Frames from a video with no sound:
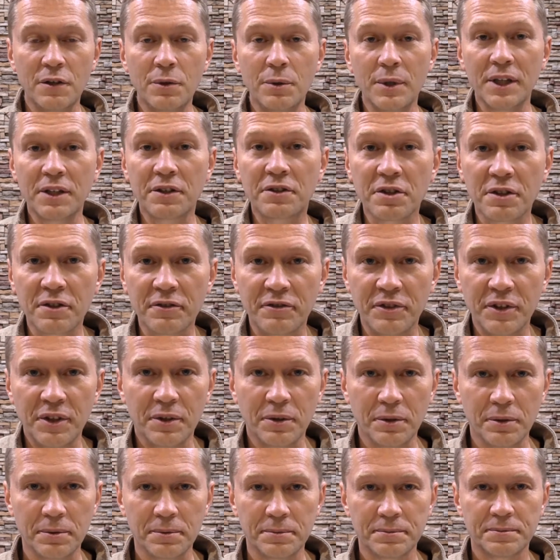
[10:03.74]
you
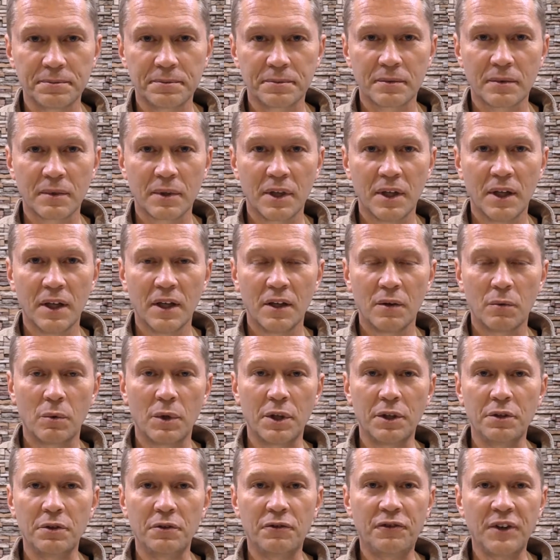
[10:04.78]
interview.
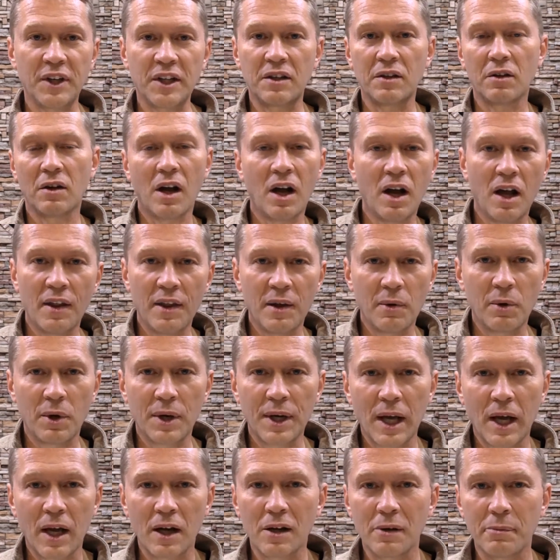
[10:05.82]
When you figure out, oh, they
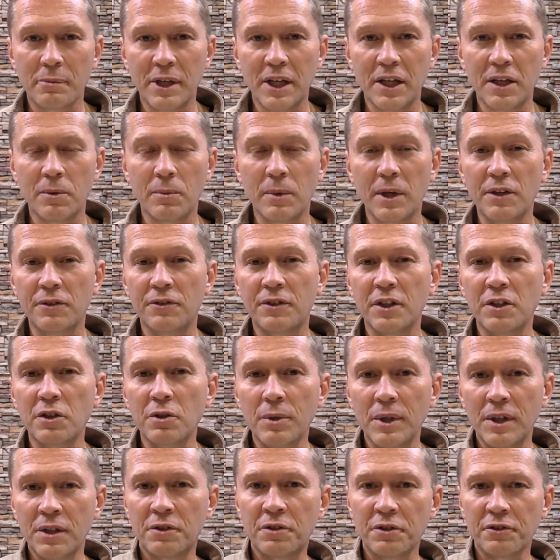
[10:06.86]
won't hire me anyways, then
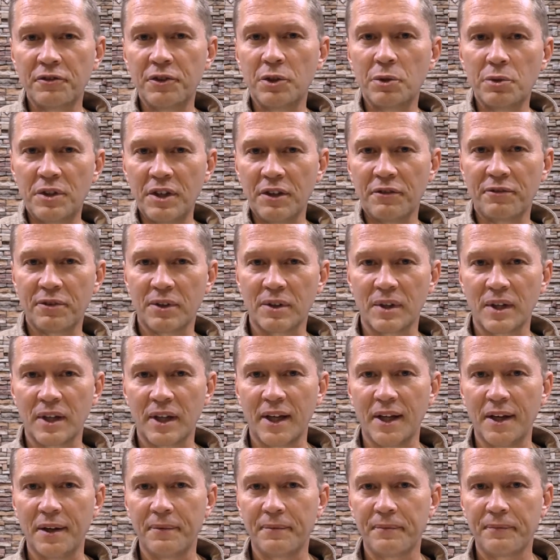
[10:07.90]
you interview
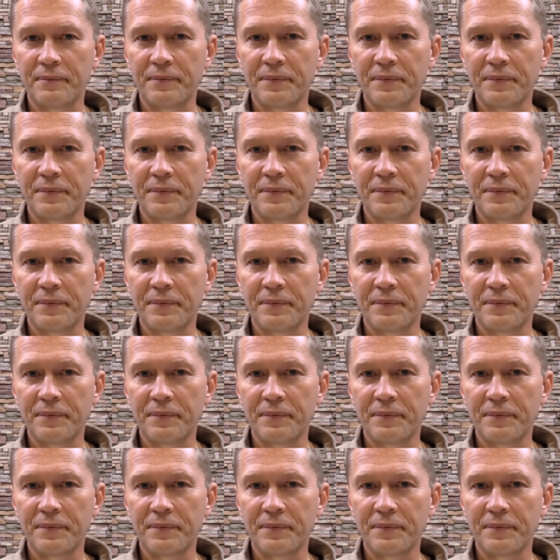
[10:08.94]
differently.